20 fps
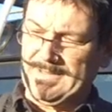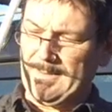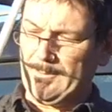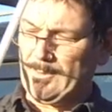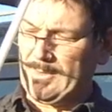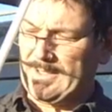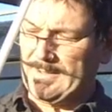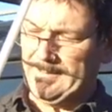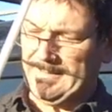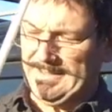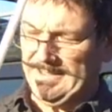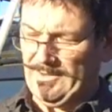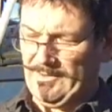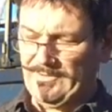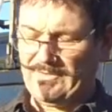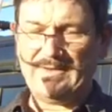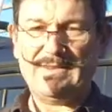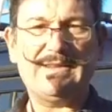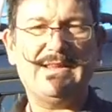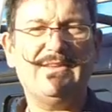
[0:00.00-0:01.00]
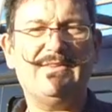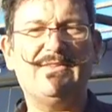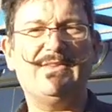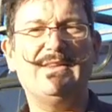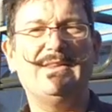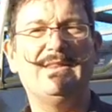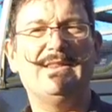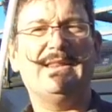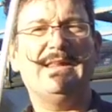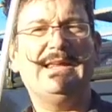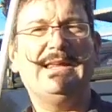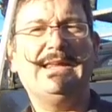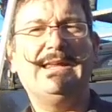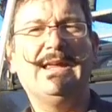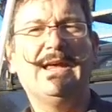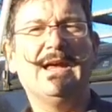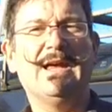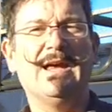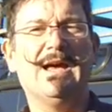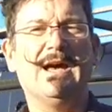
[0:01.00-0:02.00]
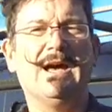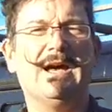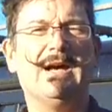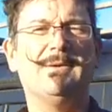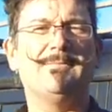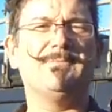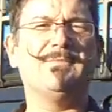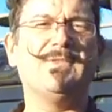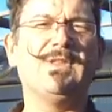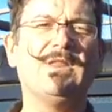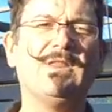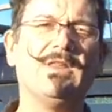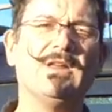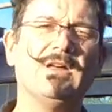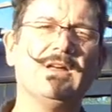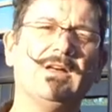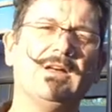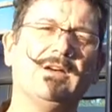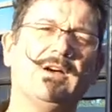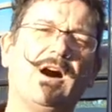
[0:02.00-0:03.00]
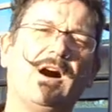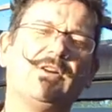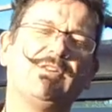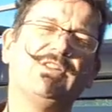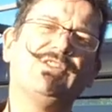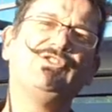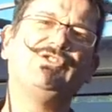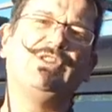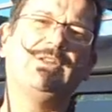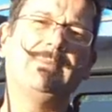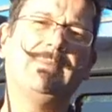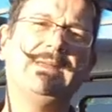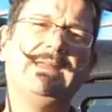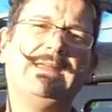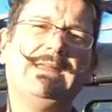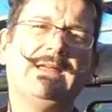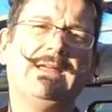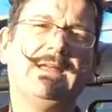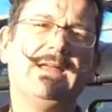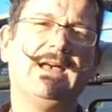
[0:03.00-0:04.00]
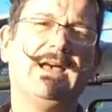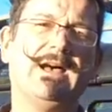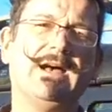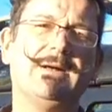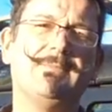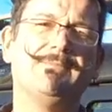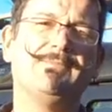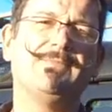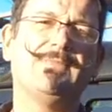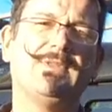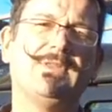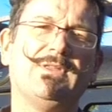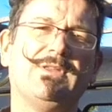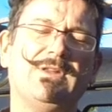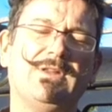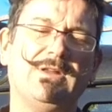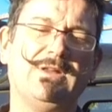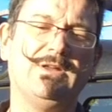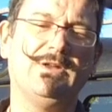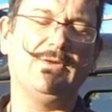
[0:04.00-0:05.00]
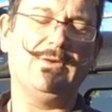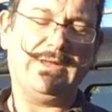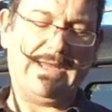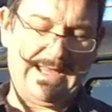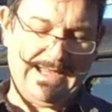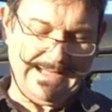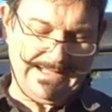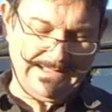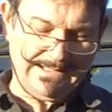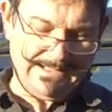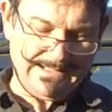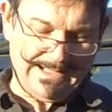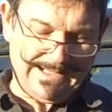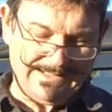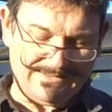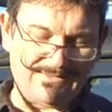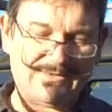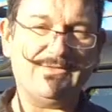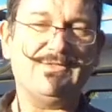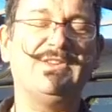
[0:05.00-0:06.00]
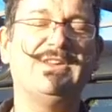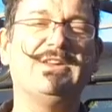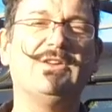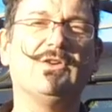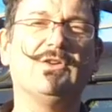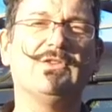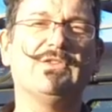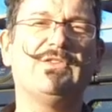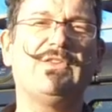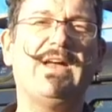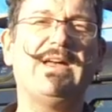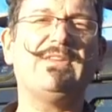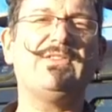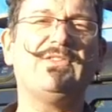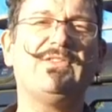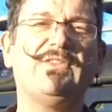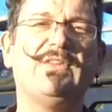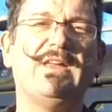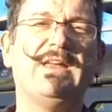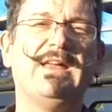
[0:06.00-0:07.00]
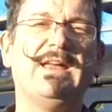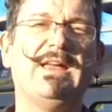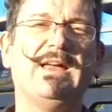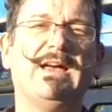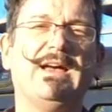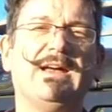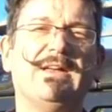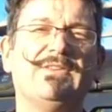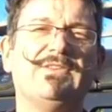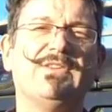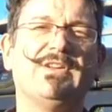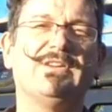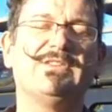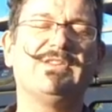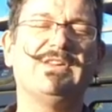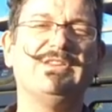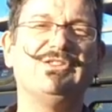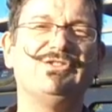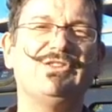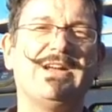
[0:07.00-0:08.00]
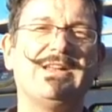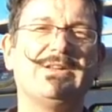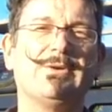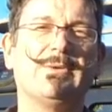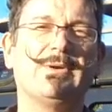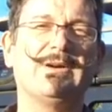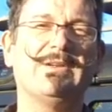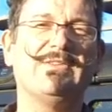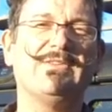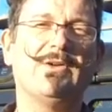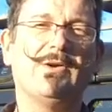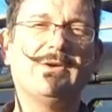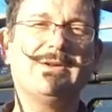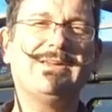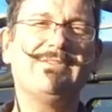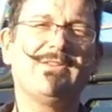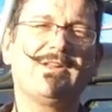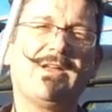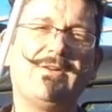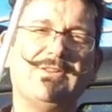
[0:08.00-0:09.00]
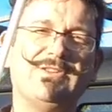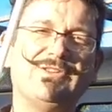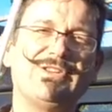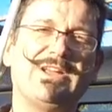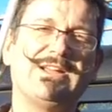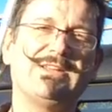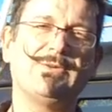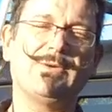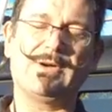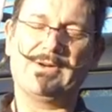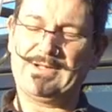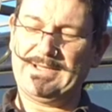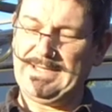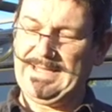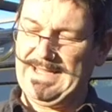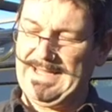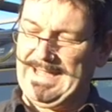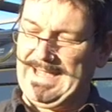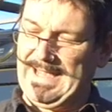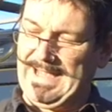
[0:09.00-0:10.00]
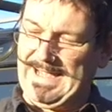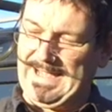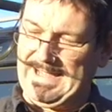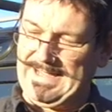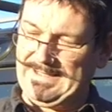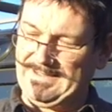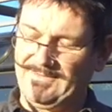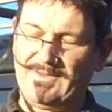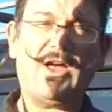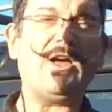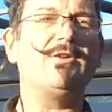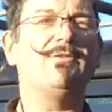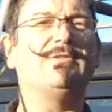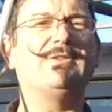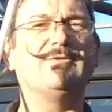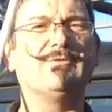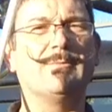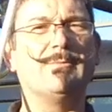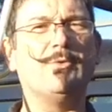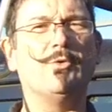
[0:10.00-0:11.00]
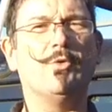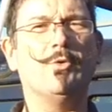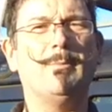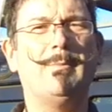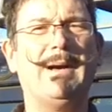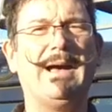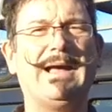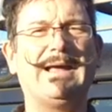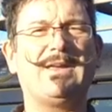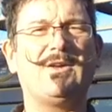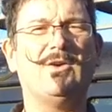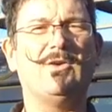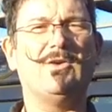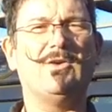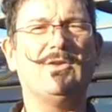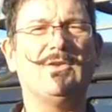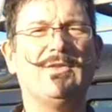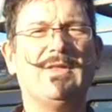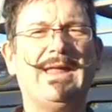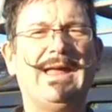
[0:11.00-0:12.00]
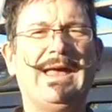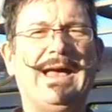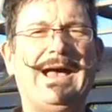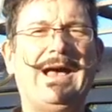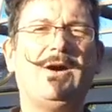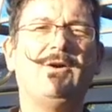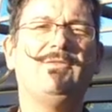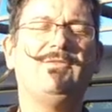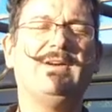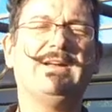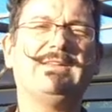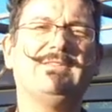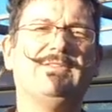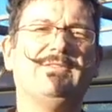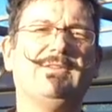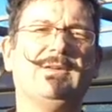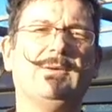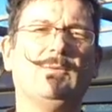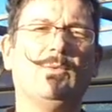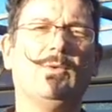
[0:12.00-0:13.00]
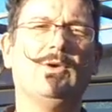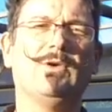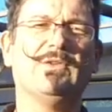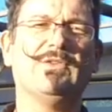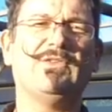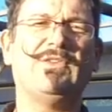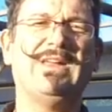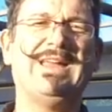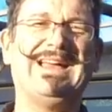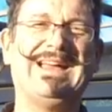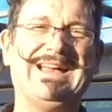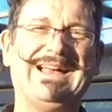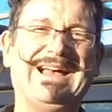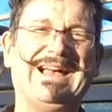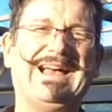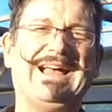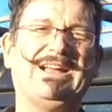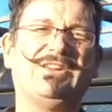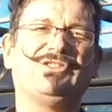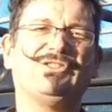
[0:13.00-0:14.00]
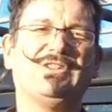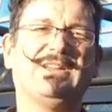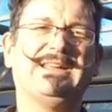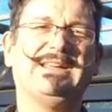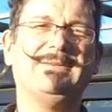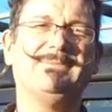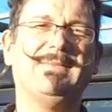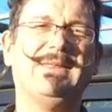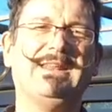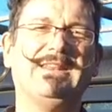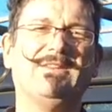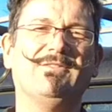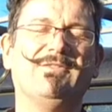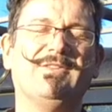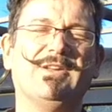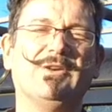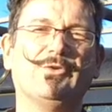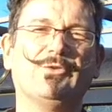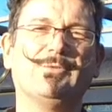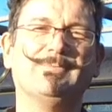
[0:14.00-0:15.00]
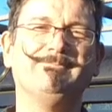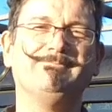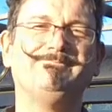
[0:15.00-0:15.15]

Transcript: then we're going to be using this in the RSGB UK activity contests starting in January. So I'll give it a go in January and hopefully report back on how effective it was actually in the field.